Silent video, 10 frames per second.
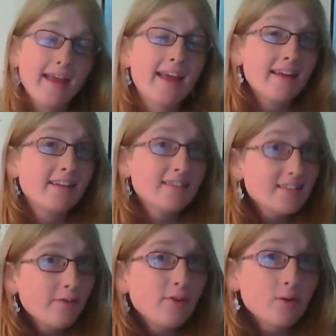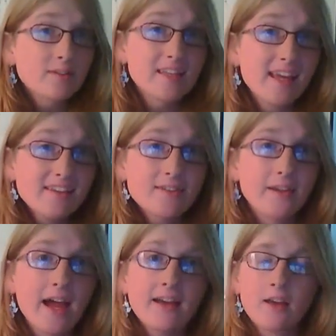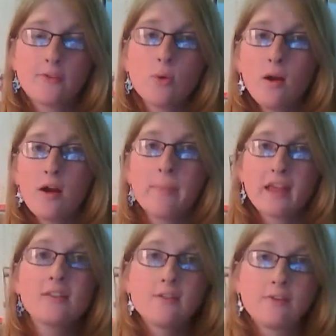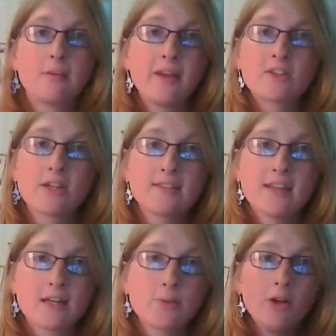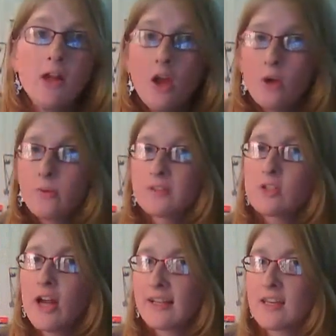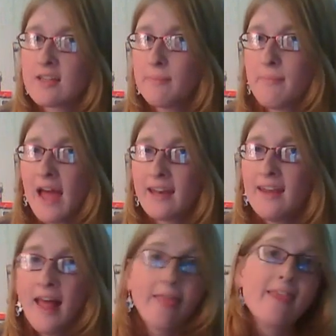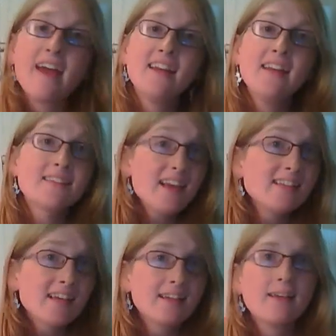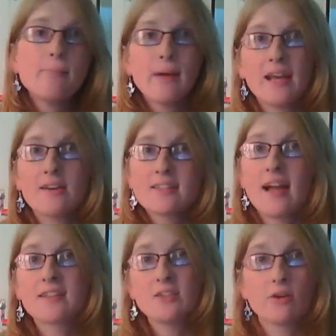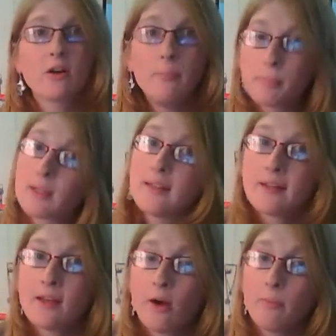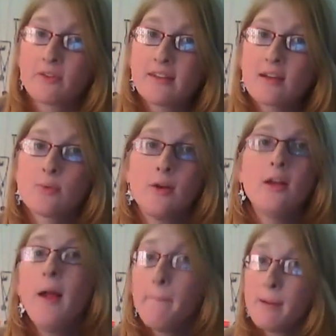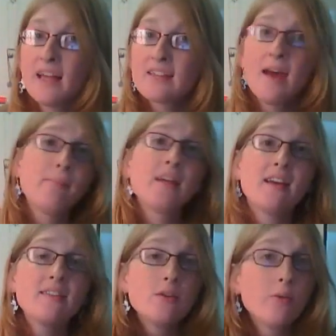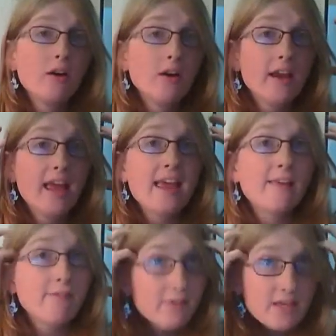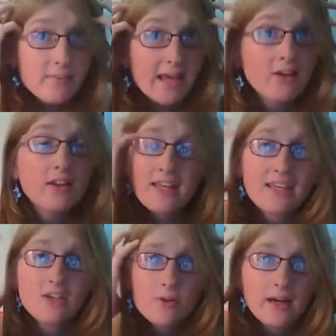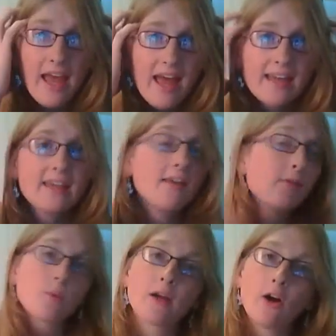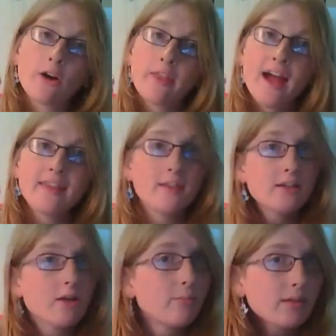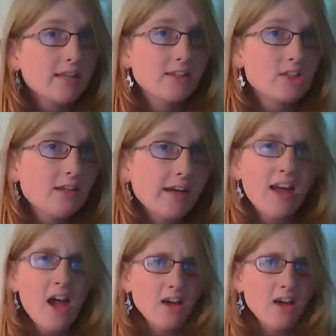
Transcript: And it's difficult to answer that. If you are a male to female transsexual who is attracted to men, then technically by your sex you're completely homosexual. But because you are a female in your head, if you regard that, then you're completely straight.